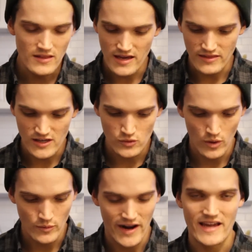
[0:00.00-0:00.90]
in this
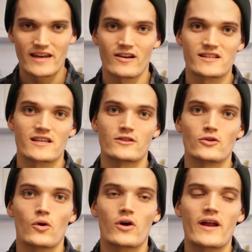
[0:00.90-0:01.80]
one, when I inhale, I say,
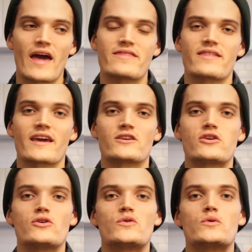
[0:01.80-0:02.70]
Lord, I
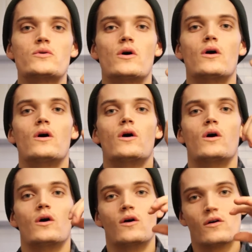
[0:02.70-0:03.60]
thank You
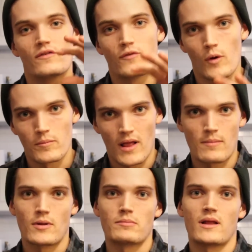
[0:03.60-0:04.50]
for
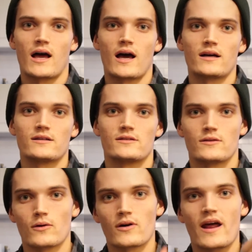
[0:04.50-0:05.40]
blah, blah, blah.
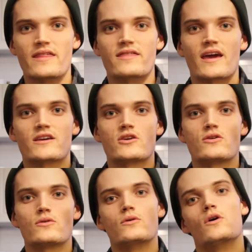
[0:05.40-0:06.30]
Lord, I thank
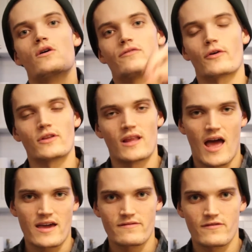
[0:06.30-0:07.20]
You for
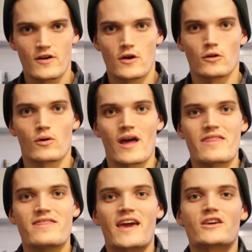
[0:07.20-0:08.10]
life. Lord, I
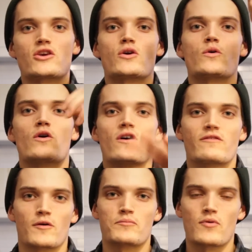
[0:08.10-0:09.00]
thank You
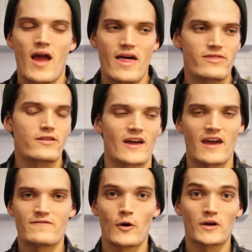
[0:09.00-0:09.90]
for breath.
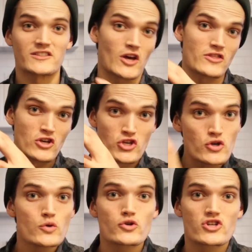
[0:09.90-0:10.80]
And I focus on the
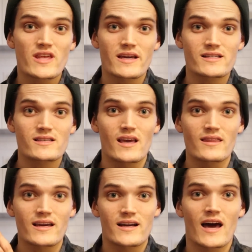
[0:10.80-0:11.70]
huge things
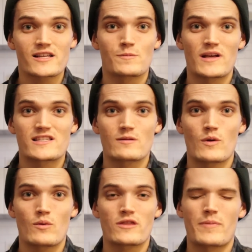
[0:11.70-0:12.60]
that God is blessing
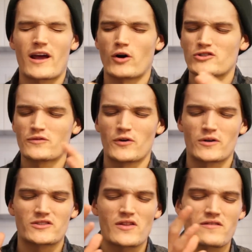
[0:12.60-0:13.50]
me with, but I also
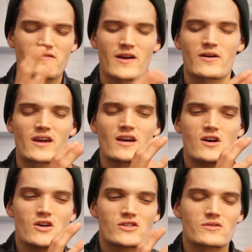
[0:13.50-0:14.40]
focus on the very
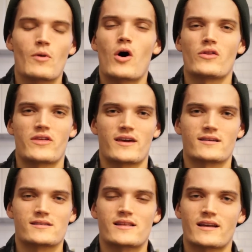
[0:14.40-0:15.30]
small
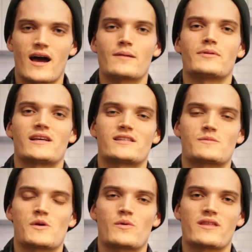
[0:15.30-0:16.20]
things that God
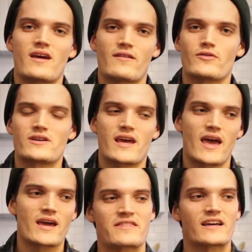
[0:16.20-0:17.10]
blesses me with every
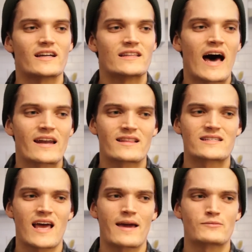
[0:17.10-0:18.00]
day. I think a lot of
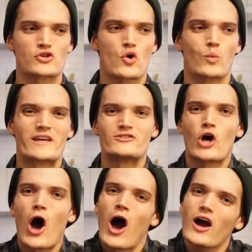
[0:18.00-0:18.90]
the times we
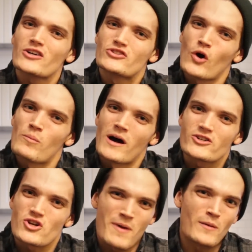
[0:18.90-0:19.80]
talk so
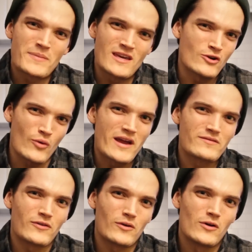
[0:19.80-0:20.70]
much about being
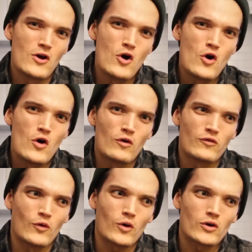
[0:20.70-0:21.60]
grateful
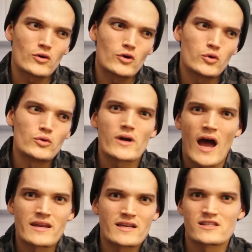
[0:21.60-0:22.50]
for who
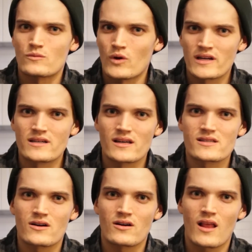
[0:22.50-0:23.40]
God is and what He
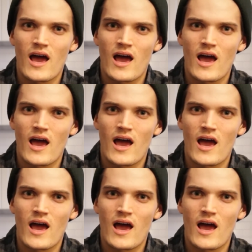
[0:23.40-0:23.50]
does in our